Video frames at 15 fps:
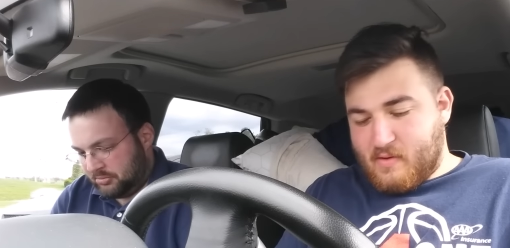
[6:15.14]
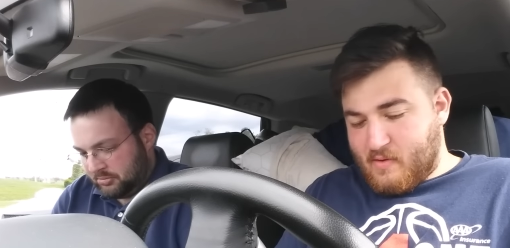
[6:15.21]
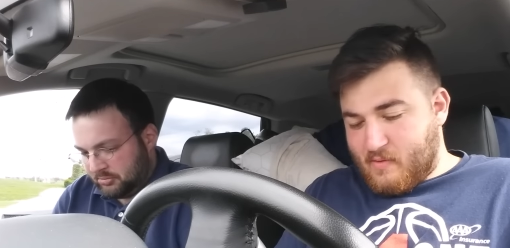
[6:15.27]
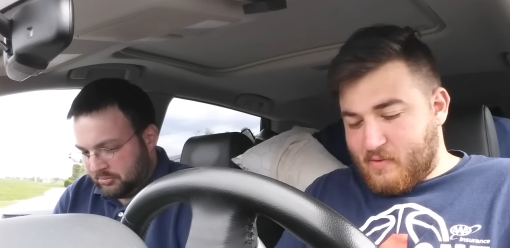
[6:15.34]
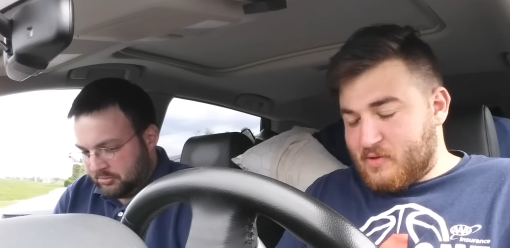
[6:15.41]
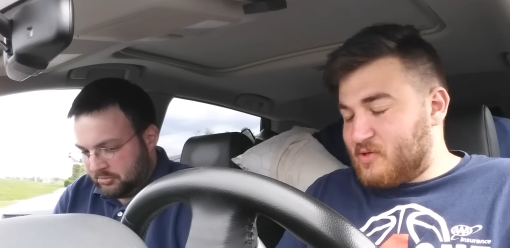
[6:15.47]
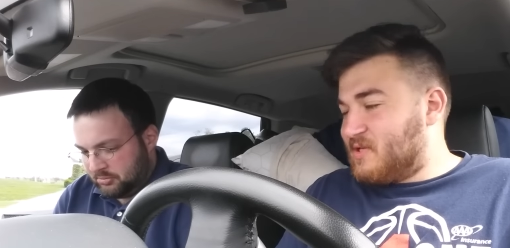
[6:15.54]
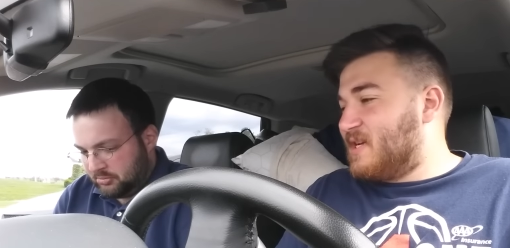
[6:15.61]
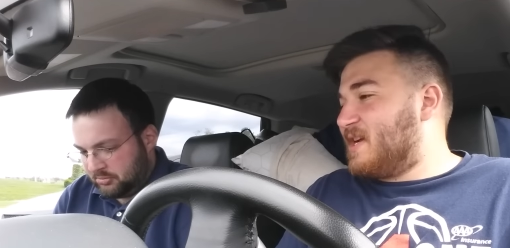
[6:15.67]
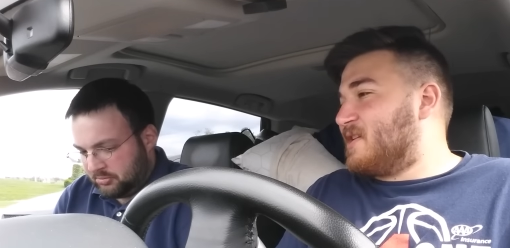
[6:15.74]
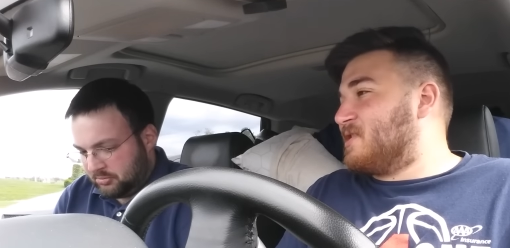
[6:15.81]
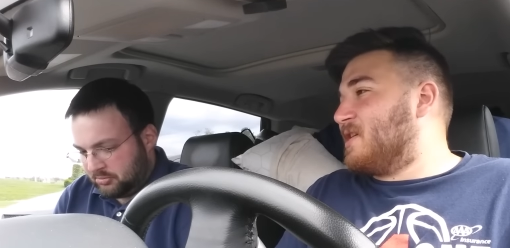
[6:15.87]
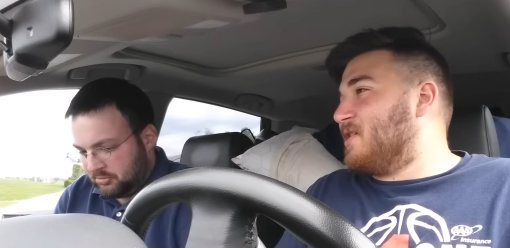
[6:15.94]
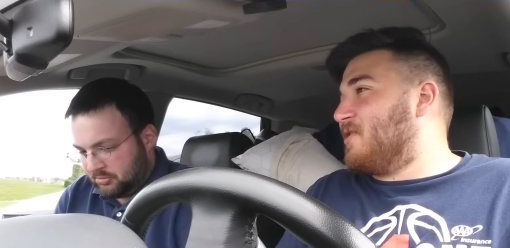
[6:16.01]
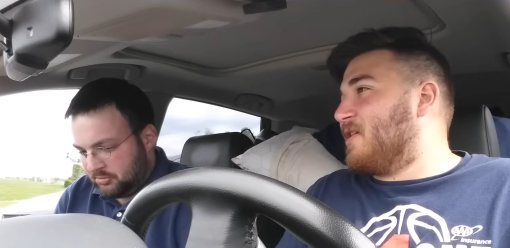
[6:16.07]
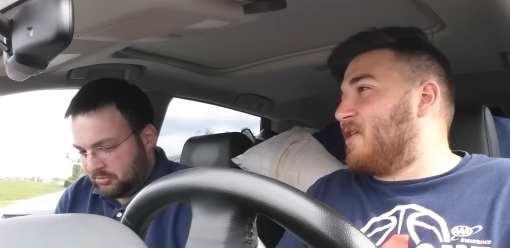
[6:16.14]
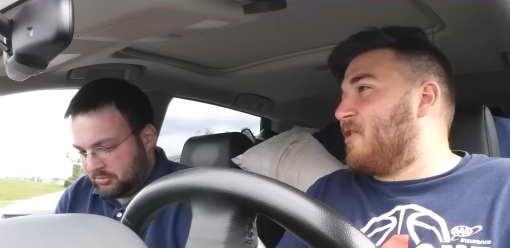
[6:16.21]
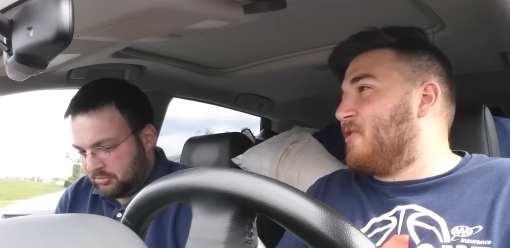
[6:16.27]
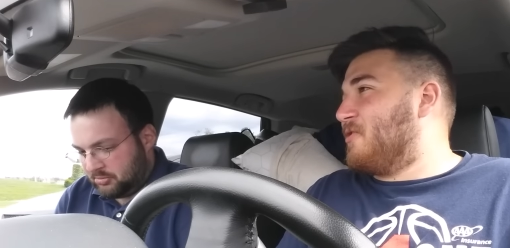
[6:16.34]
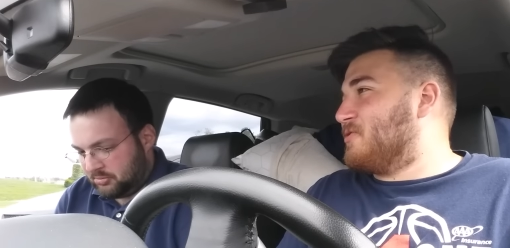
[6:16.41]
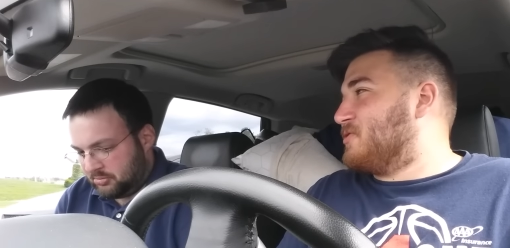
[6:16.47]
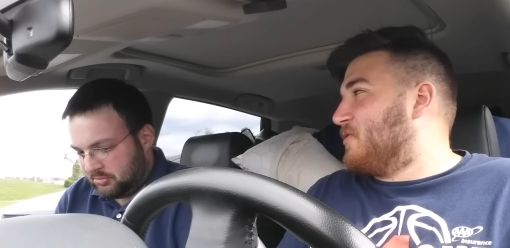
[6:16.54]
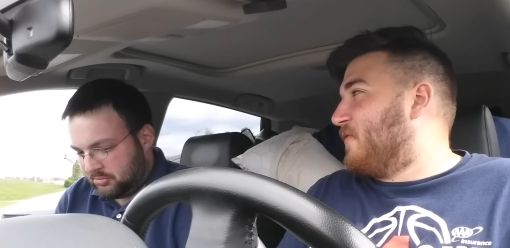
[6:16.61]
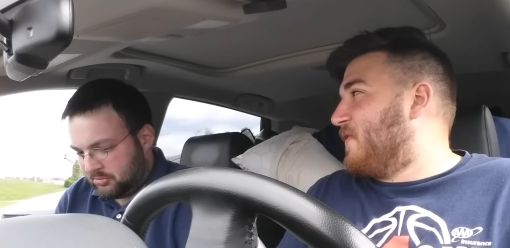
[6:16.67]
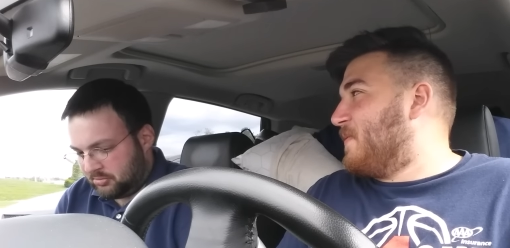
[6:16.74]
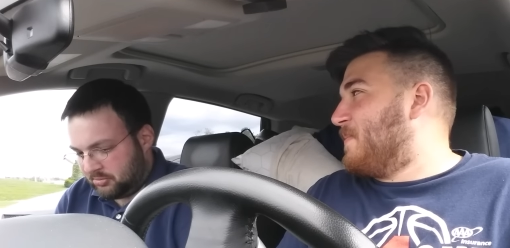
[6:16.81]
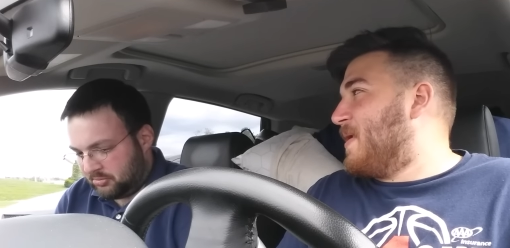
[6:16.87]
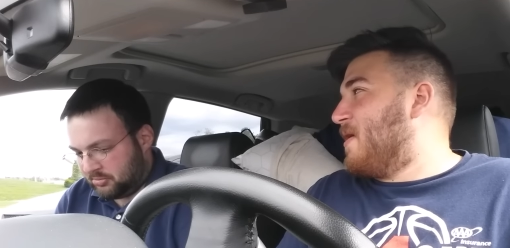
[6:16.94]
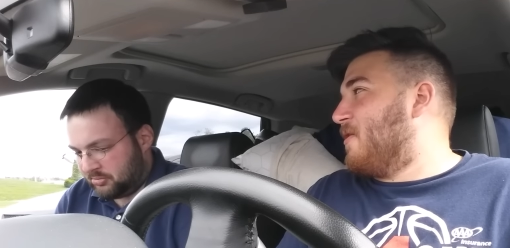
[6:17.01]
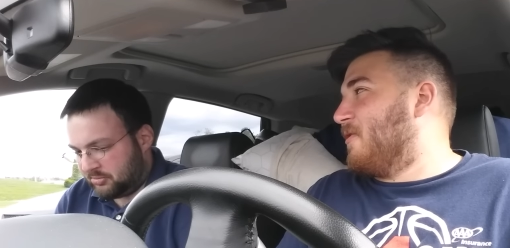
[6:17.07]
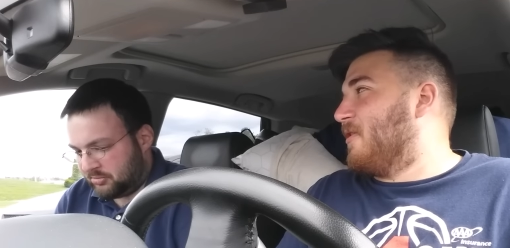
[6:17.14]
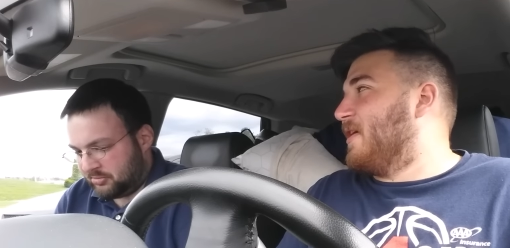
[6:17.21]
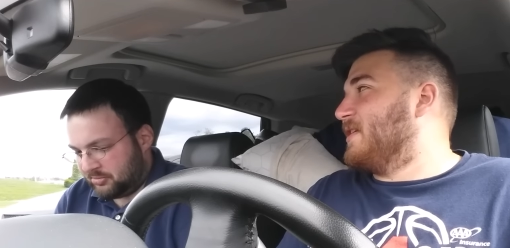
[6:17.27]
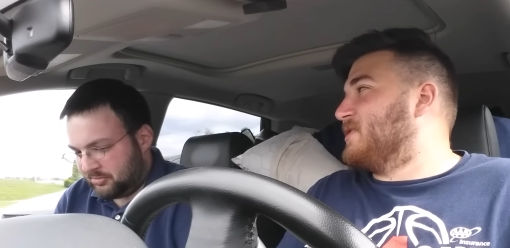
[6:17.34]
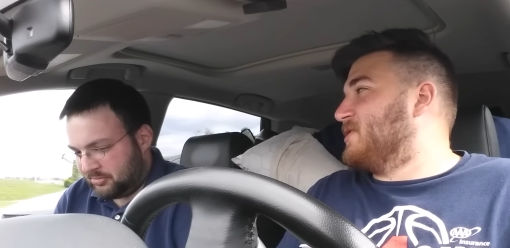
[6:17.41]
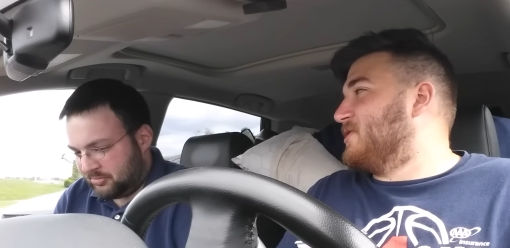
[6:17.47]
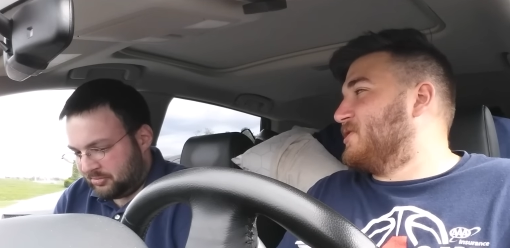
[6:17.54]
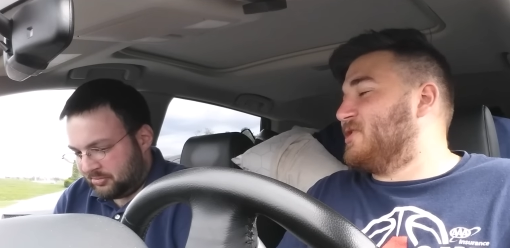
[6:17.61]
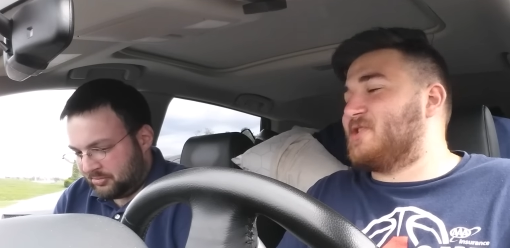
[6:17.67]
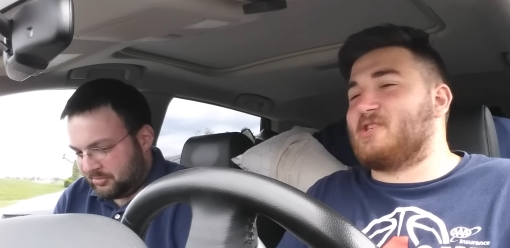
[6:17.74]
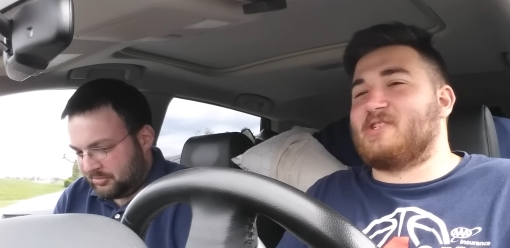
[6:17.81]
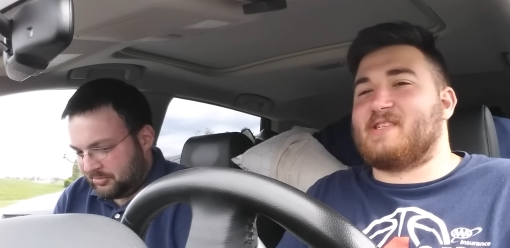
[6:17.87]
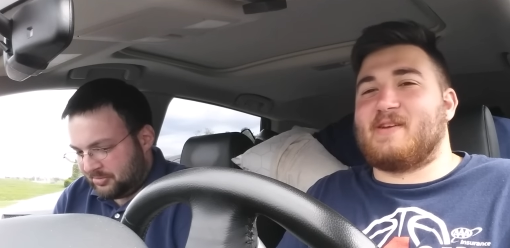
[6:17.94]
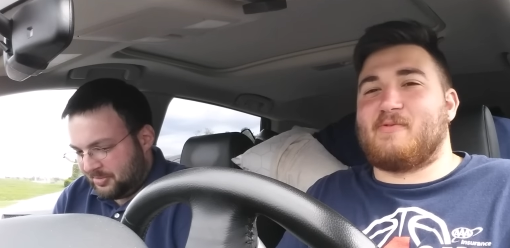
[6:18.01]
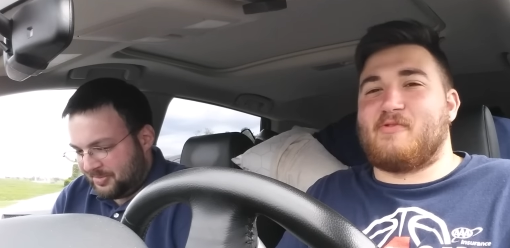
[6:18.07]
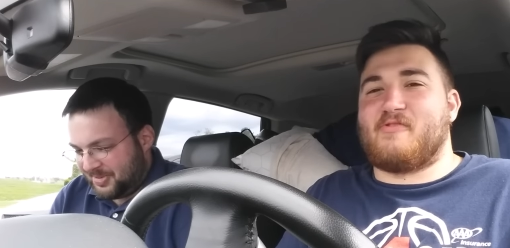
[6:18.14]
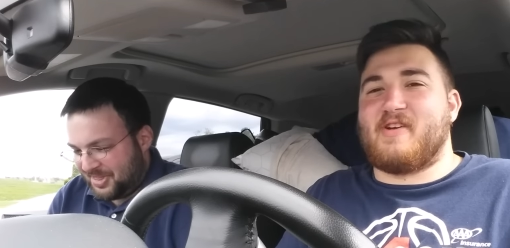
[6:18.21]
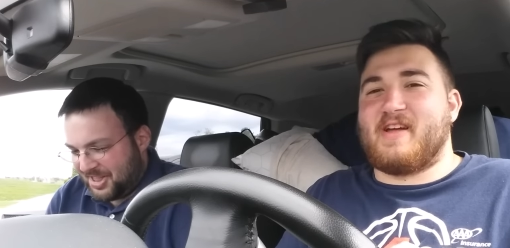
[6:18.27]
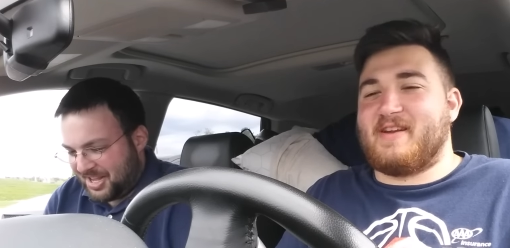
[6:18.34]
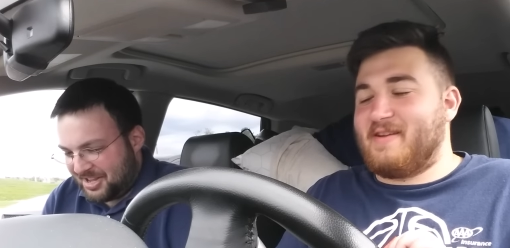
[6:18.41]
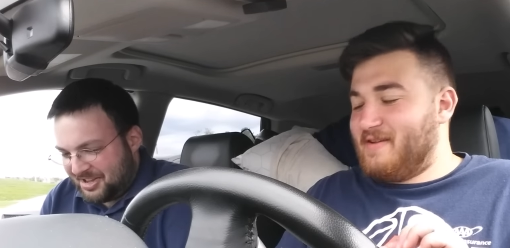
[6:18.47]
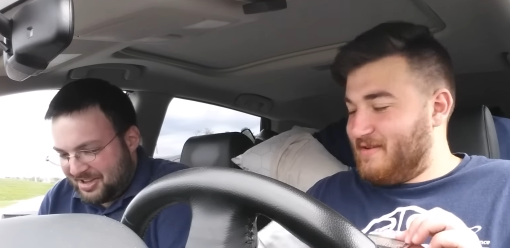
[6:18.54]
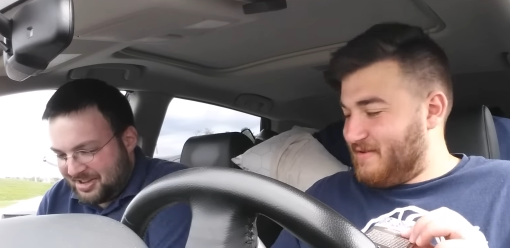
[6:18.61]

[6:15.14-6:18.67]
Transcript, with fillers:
Speaker 1: What did you say yesterday? You're like, oh, those are Finn Balor lights, just because they were red.